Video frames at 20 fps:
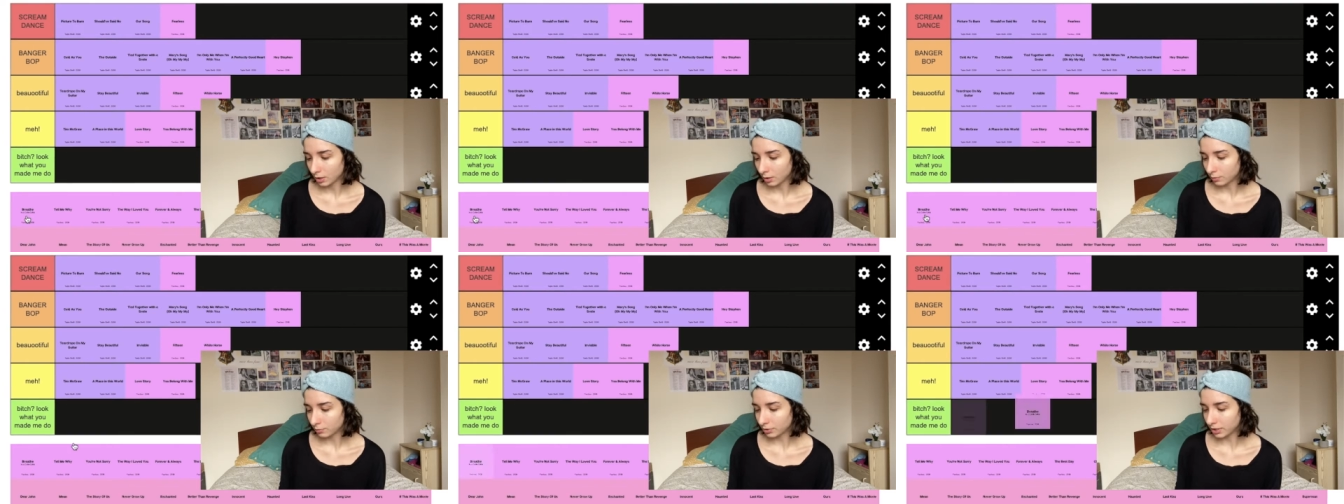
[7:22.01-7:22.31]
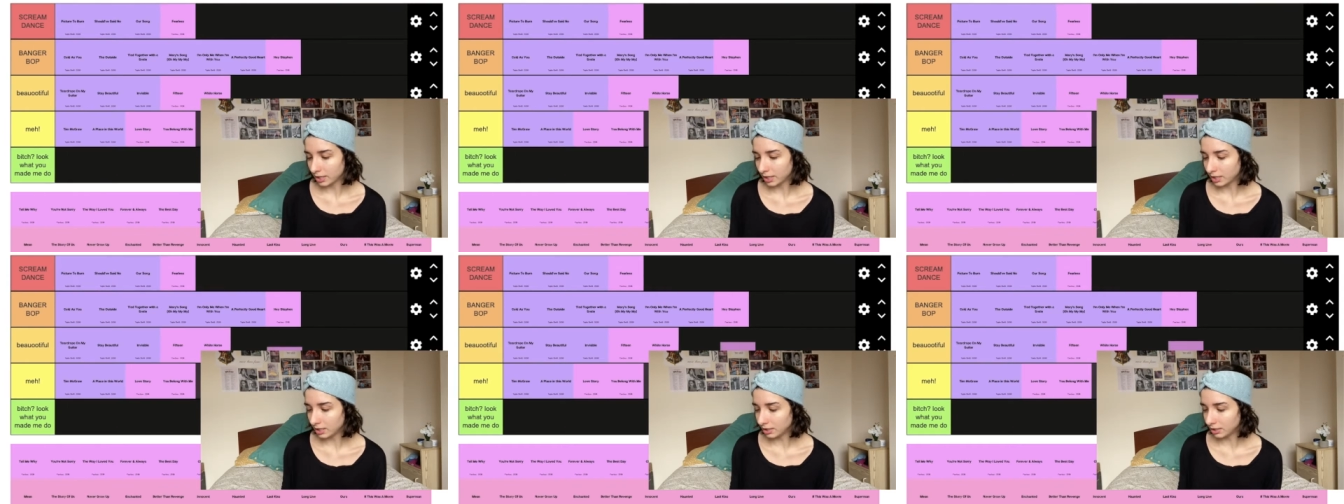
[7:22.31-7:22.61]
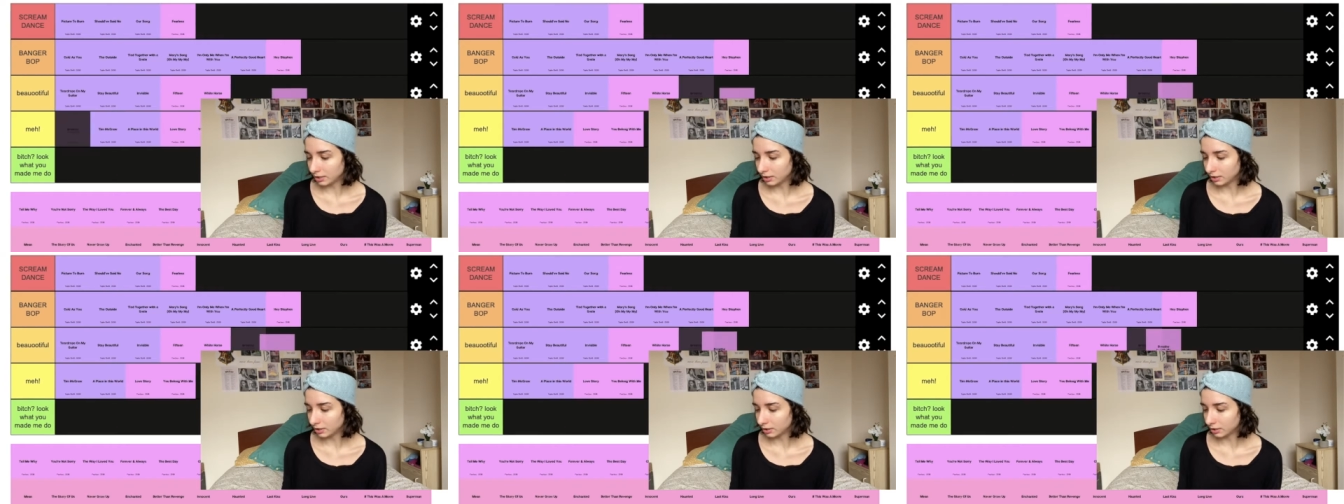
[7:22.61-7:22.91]

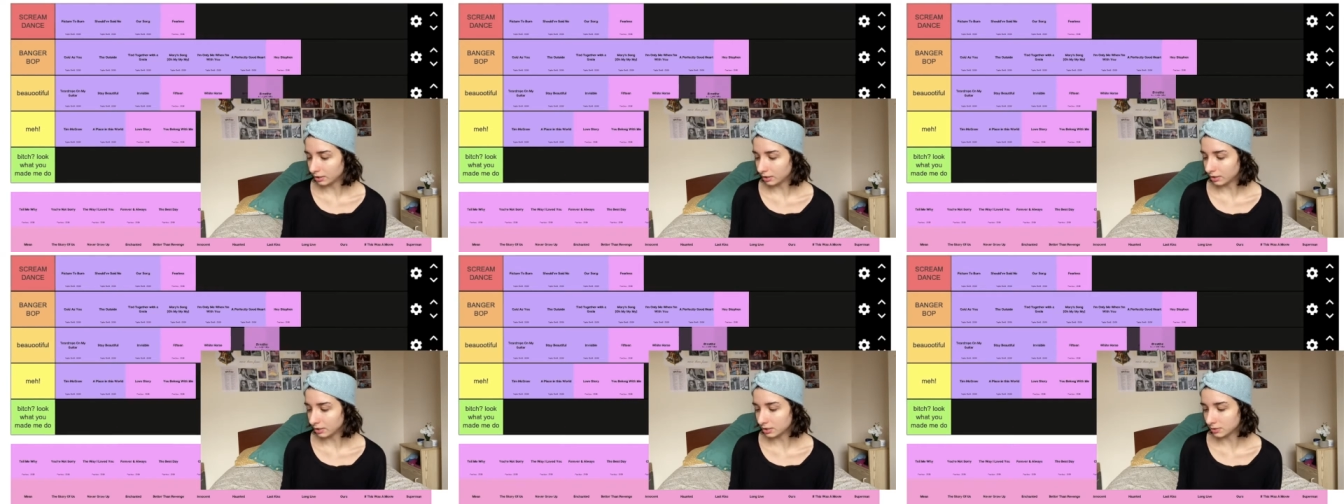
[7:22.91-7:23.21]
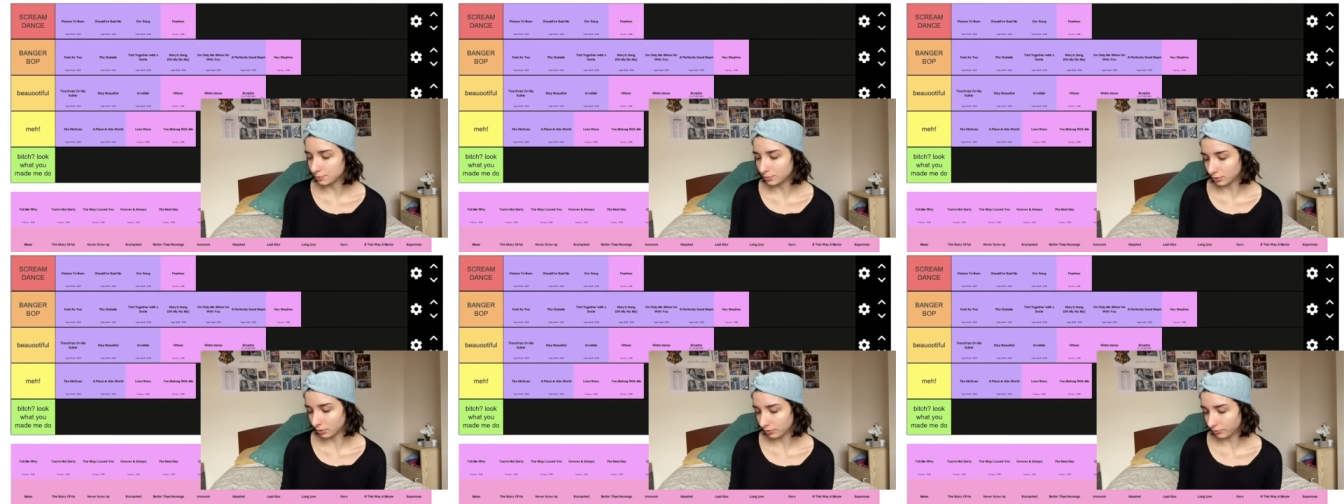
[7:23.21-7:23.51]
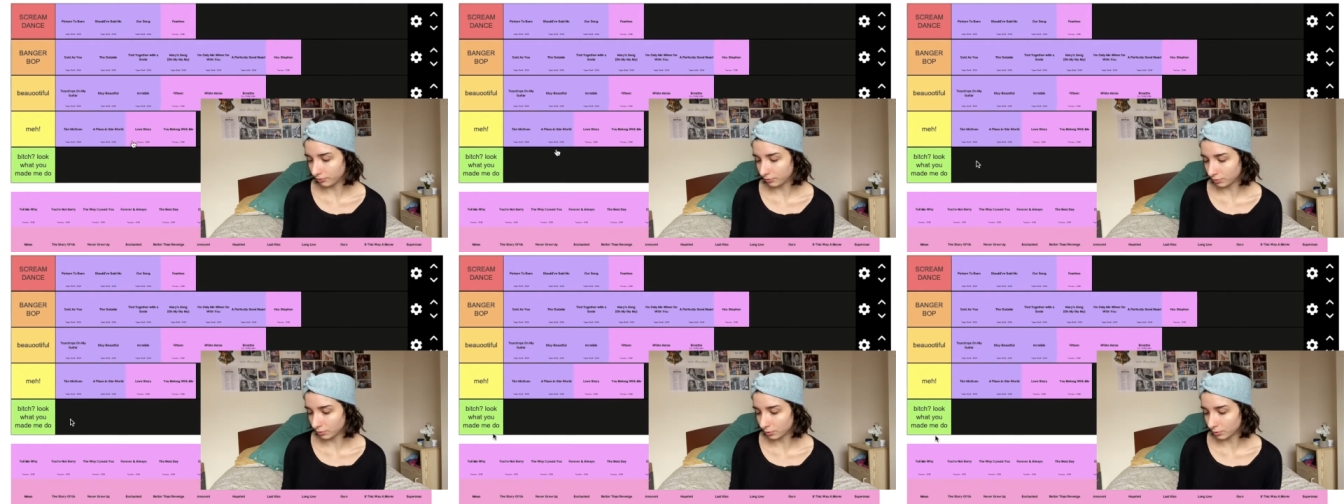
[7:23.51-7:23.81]
Breathe is
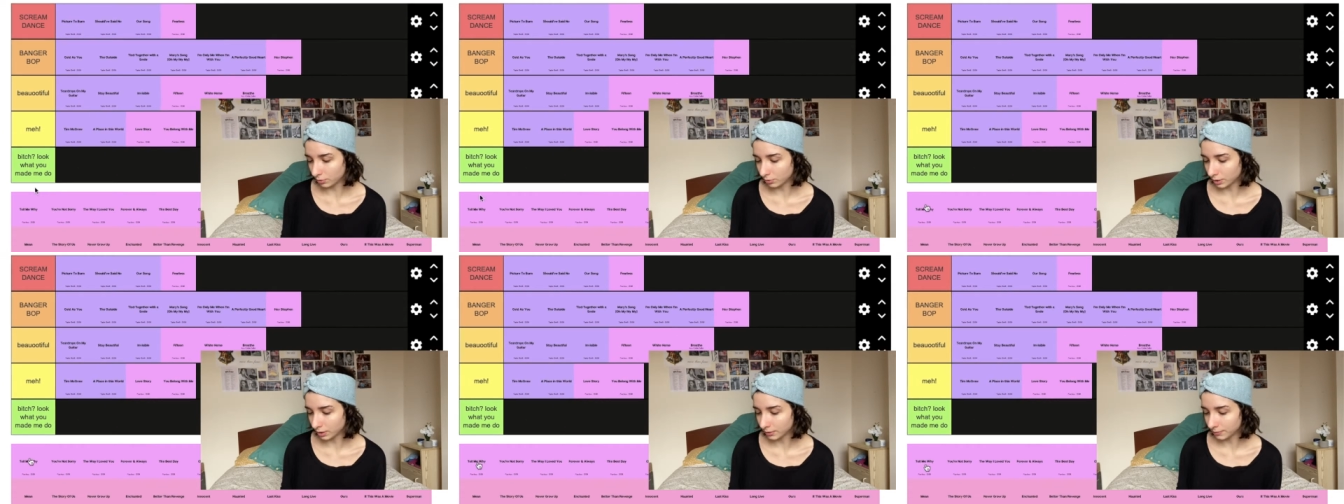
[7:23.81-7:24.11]
beautiful.